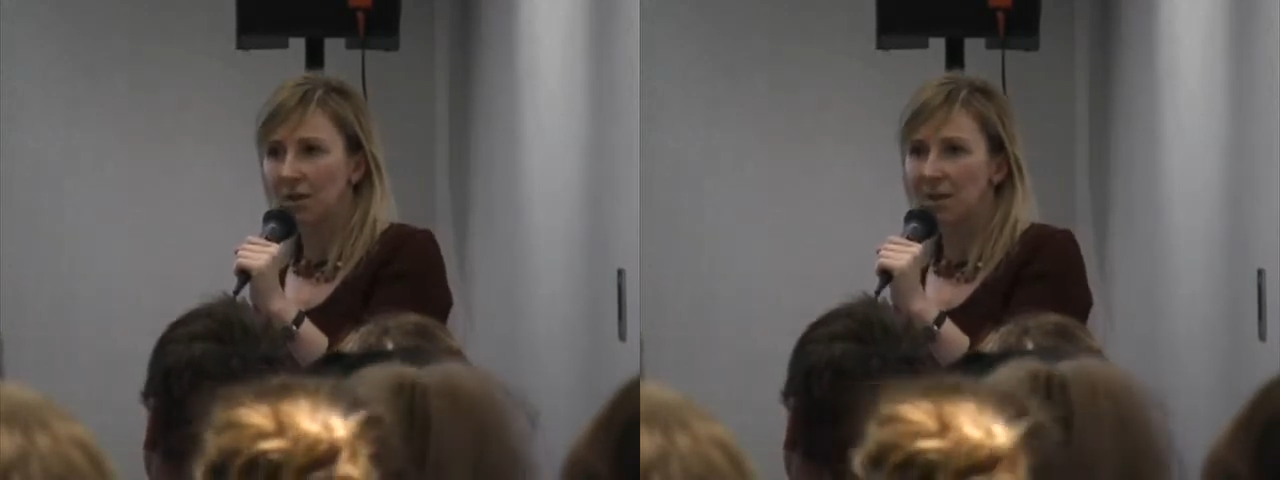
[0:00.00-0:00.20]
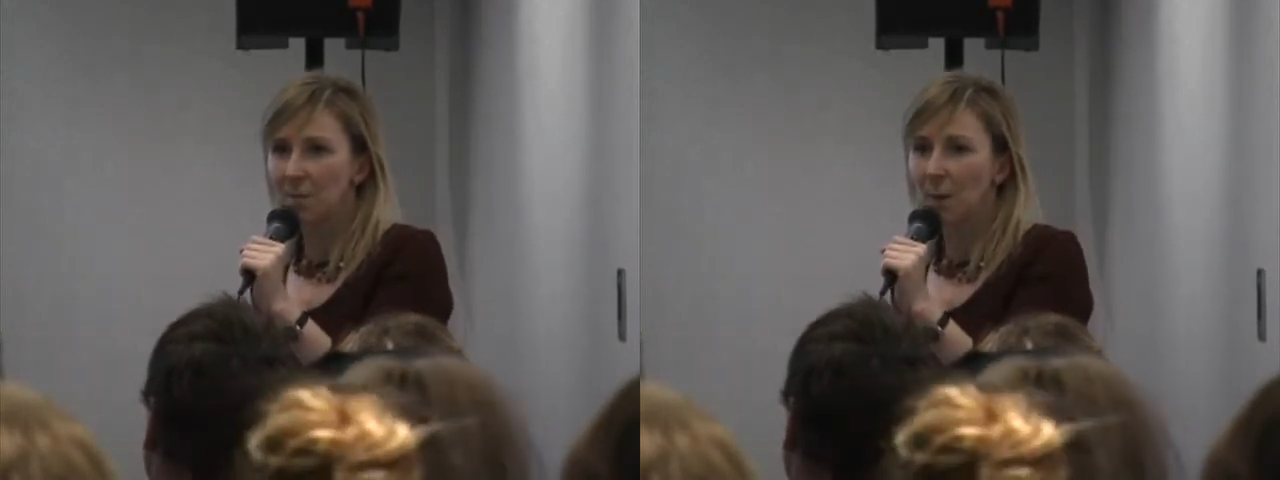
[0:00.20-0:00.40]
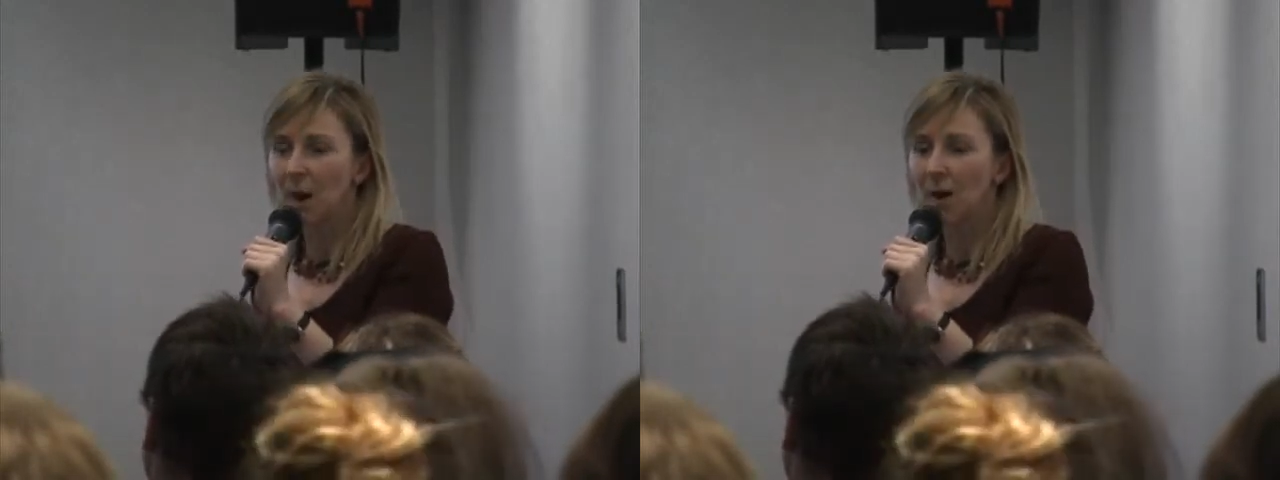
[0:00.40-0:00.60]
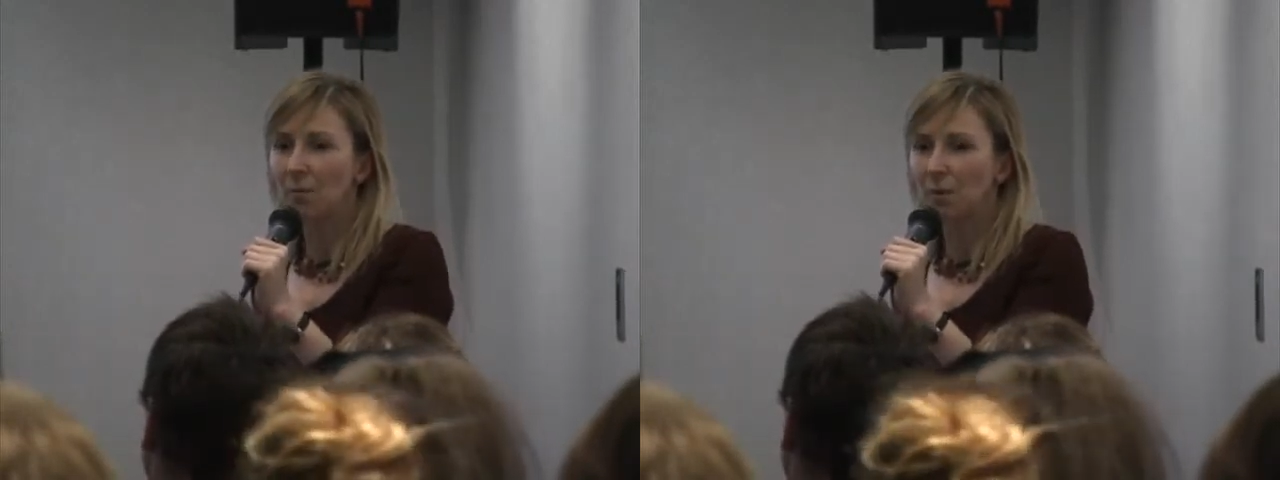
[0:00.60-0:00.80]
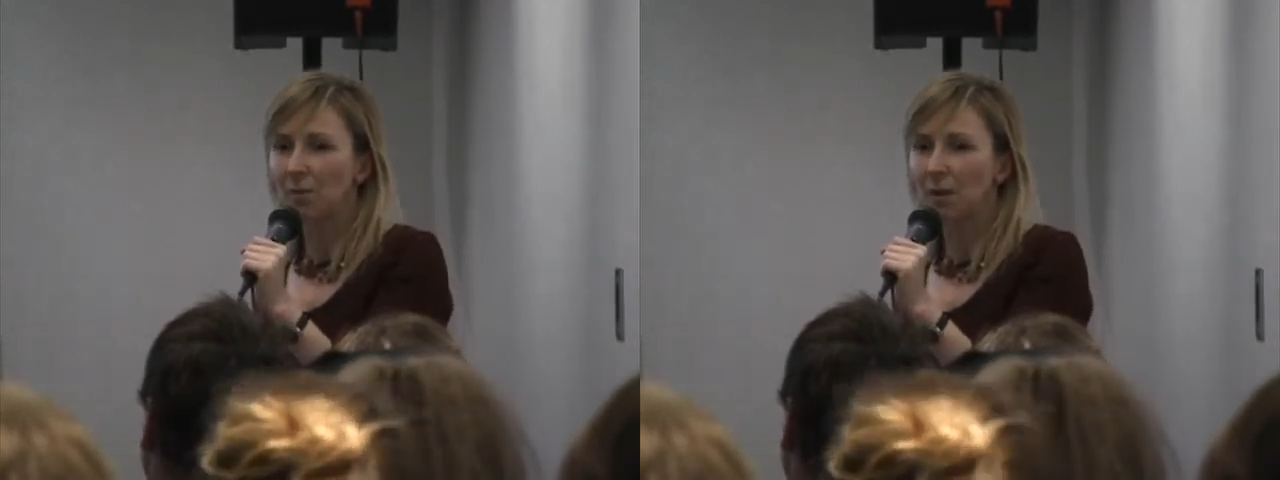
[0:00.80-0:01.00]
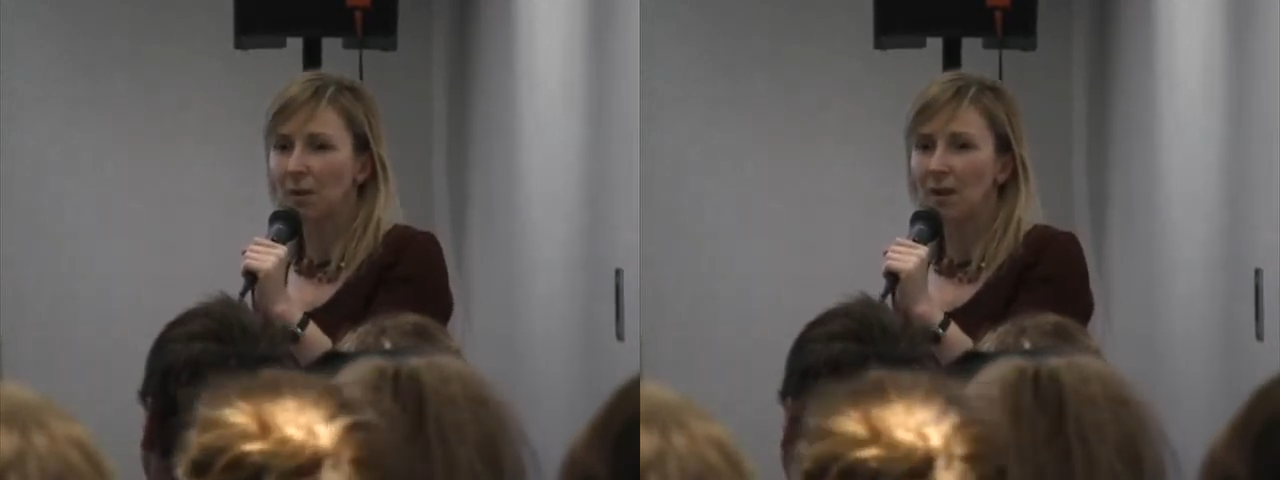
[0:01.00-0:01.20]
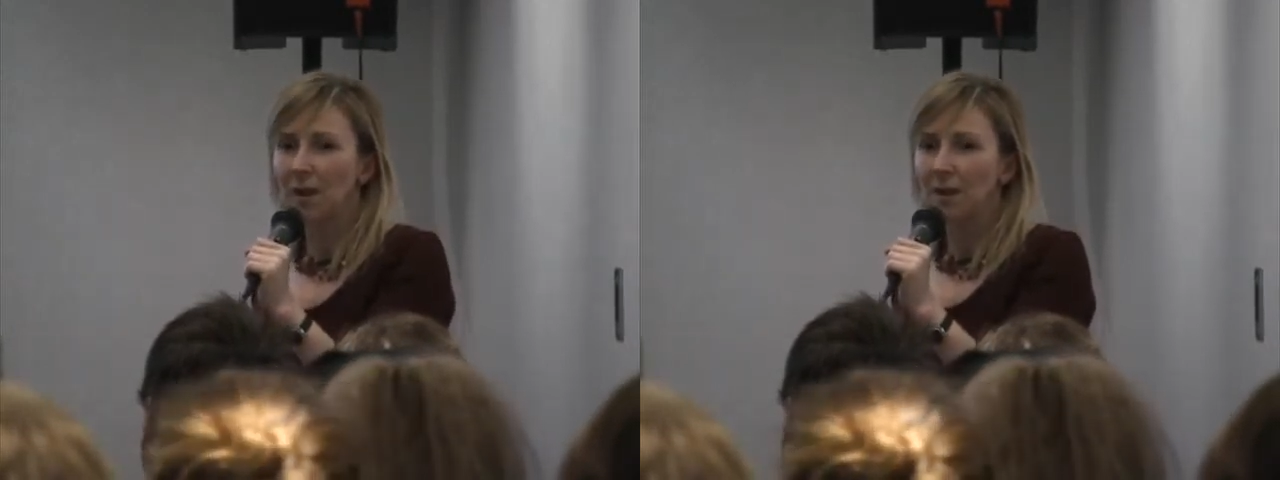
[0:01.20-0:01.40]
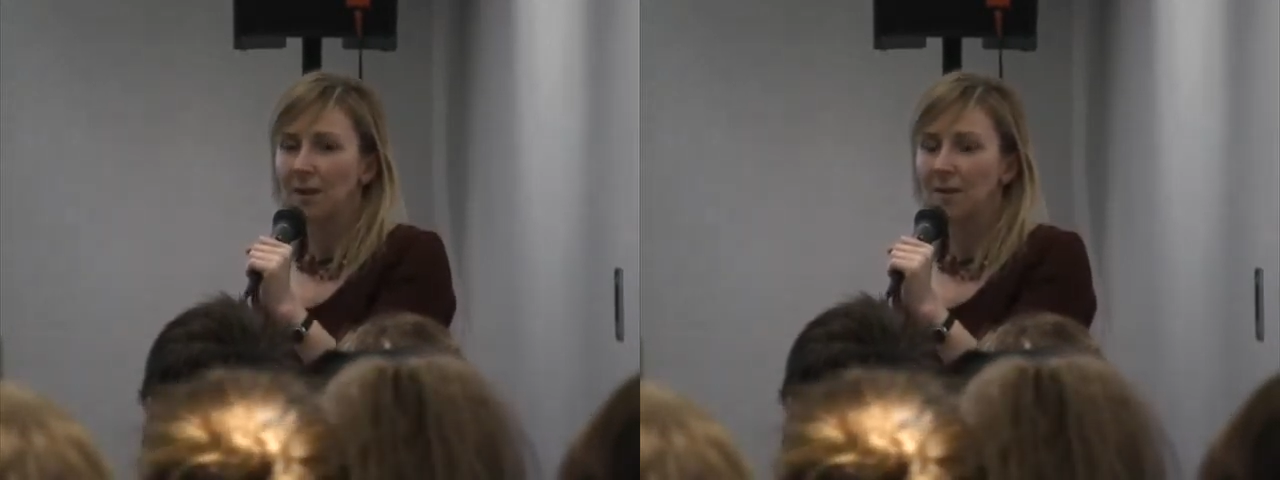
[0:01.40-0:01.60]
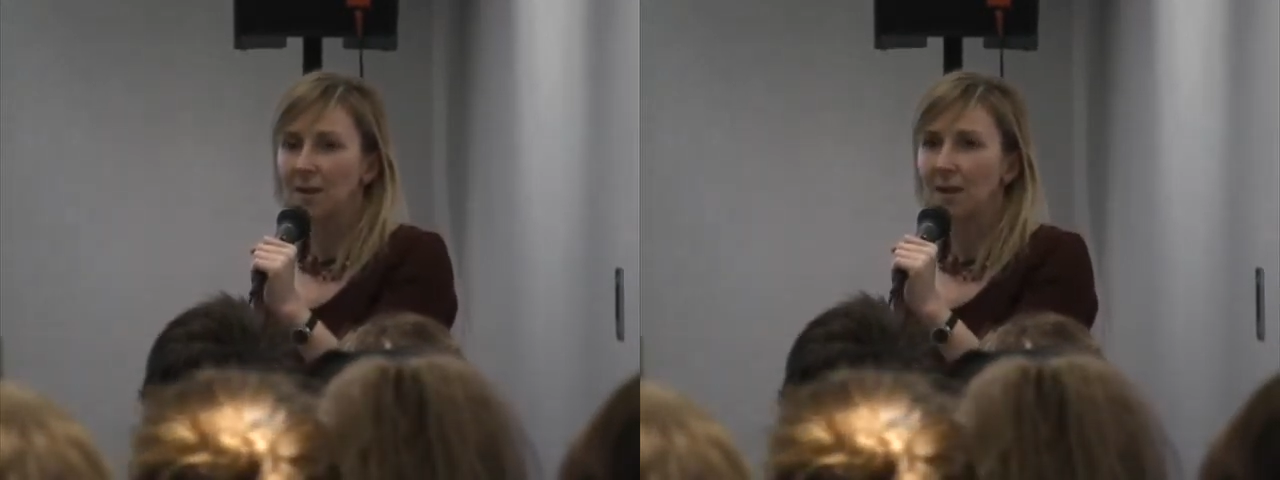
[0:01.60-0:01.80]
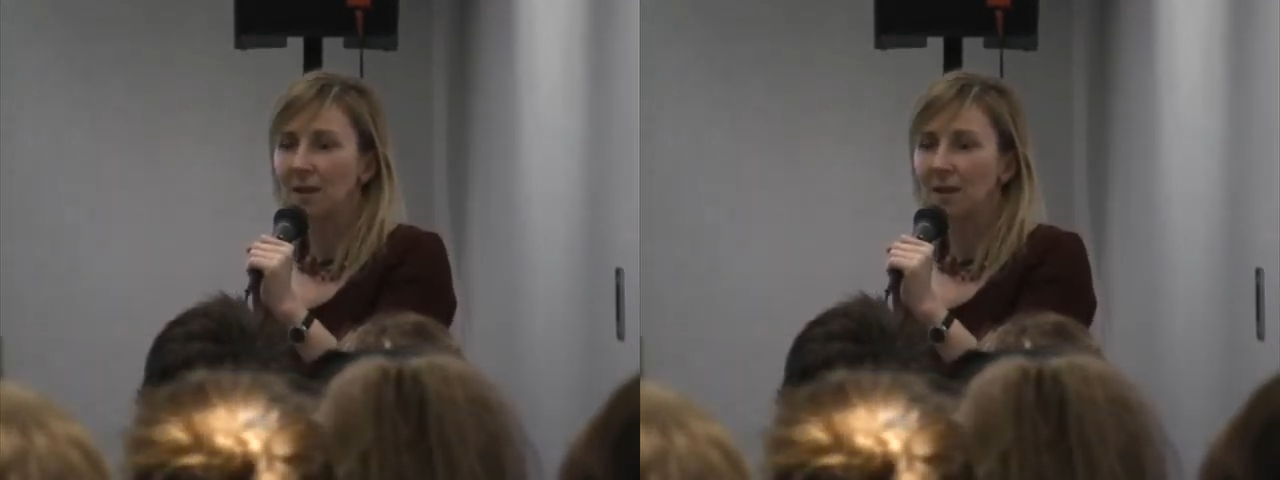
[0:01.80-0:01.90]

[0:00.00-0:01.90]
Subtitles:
And that's the pattern we're finding. It's